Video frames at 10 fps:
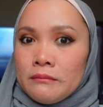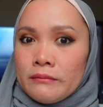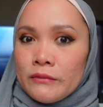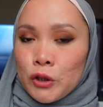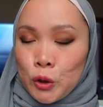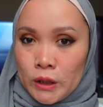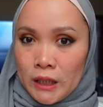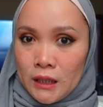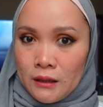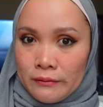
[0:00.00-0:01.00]

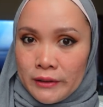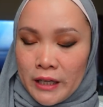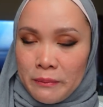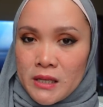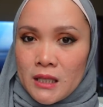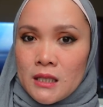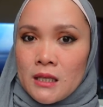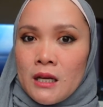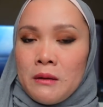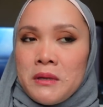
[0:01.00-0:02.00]
sugar, diabetes,
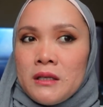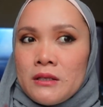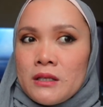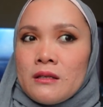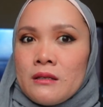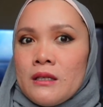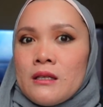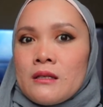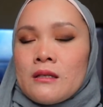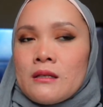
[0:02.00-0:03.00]
because
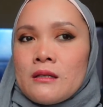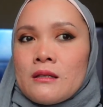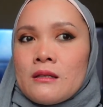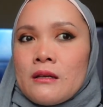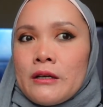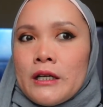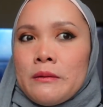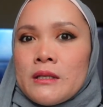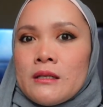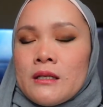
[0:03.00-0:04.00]
these
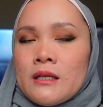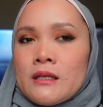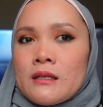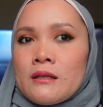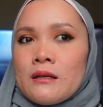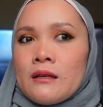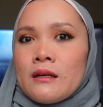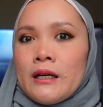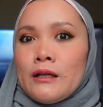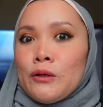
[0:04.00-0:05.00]
herbs, this
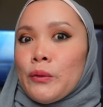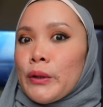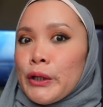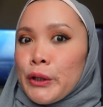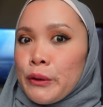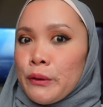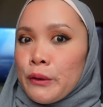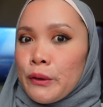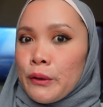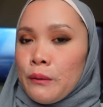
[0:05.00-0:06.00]
can lower your
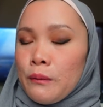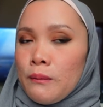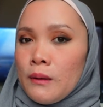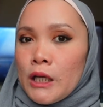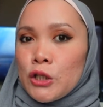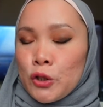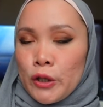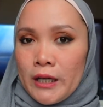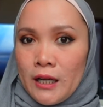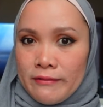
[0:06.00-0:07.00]
blood
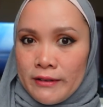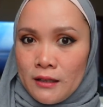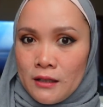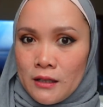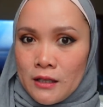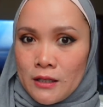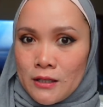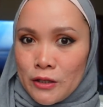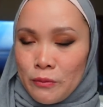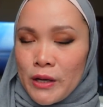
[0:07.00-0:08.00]
sugar level.
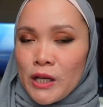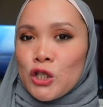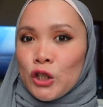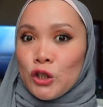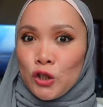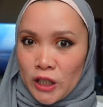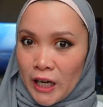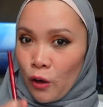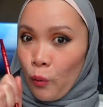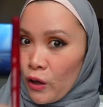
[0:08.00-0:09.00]
So make sure to
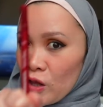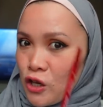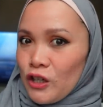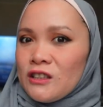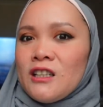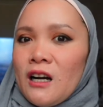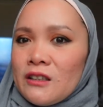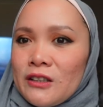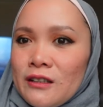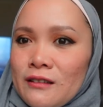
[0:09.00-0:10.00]
check with your
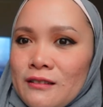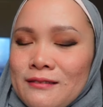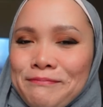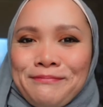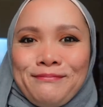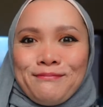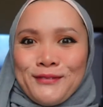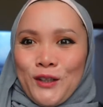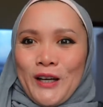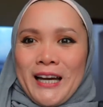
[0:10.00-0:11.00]
doctor,
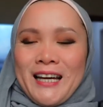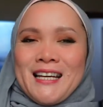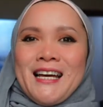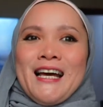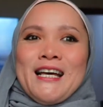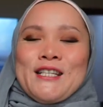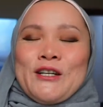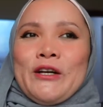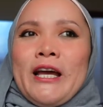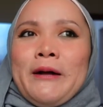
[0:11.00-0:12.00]
okay.
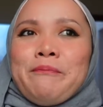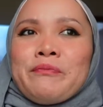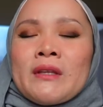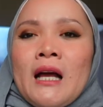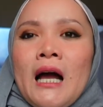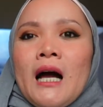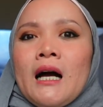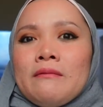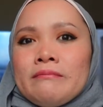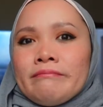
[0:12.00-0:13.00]
So yeah,
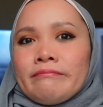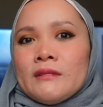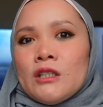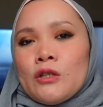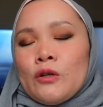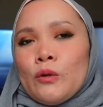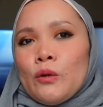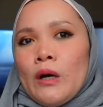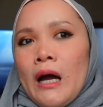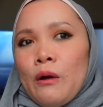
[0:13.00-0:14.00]

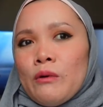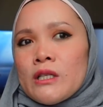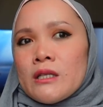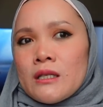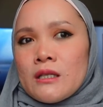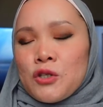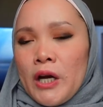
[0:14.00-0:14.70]
so I was